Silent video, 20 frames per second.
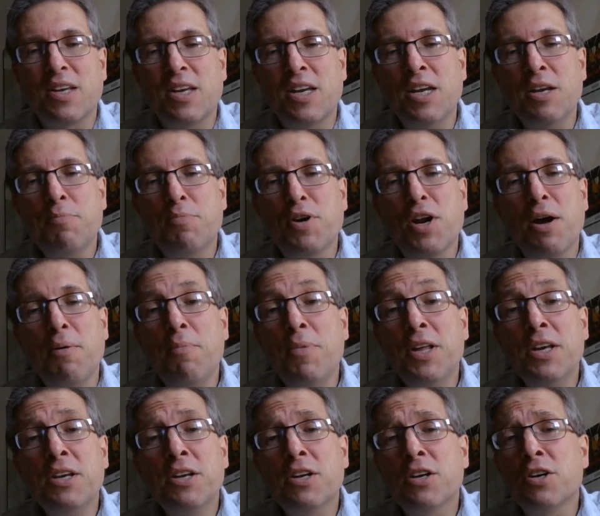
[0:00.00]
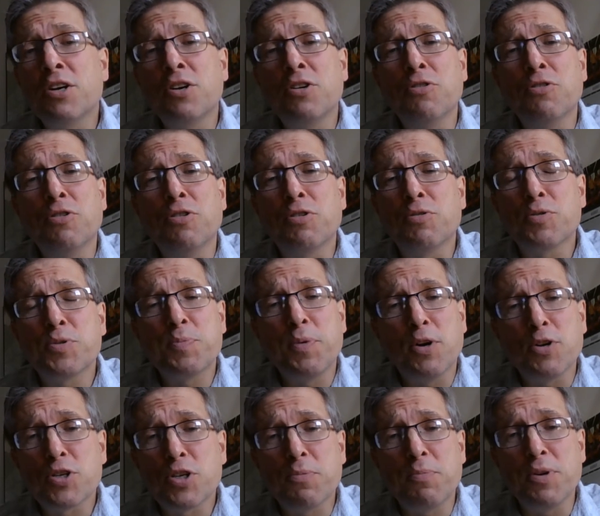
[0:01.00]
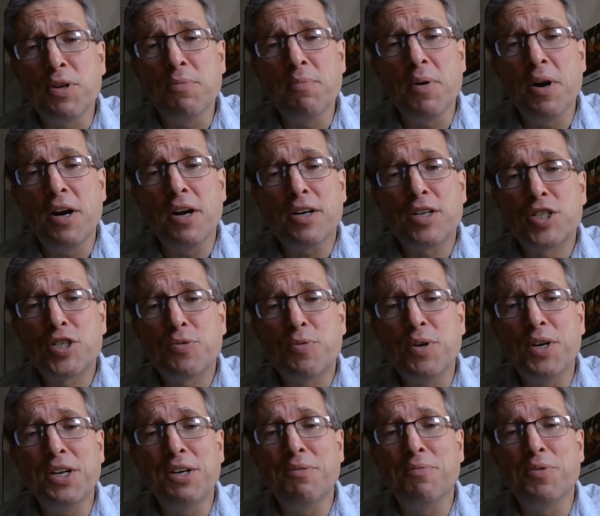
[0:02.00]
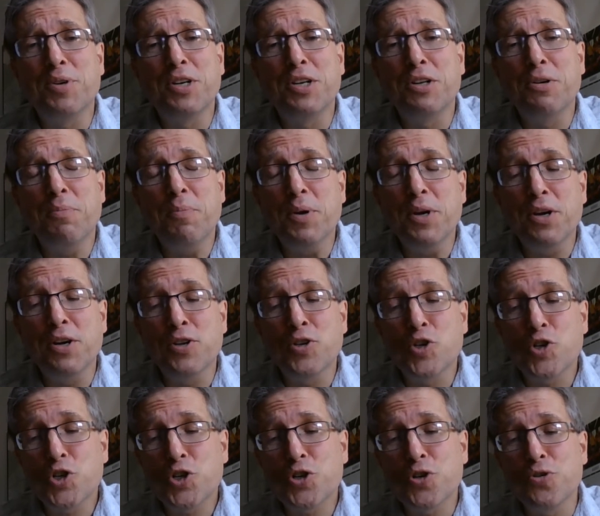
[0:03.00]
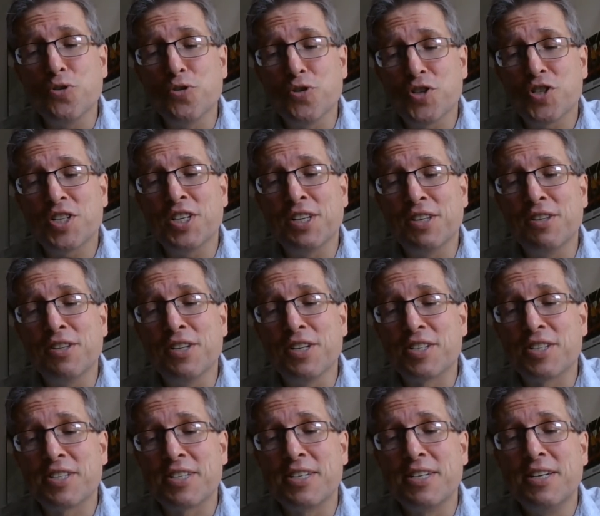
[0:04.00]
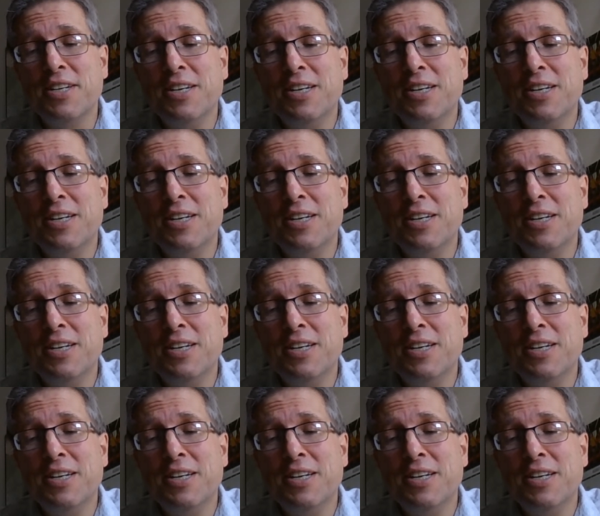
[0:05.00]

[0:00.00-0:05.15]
Abraham Lincoln or it was possibly Mark Twain, were a little bit unsure, said this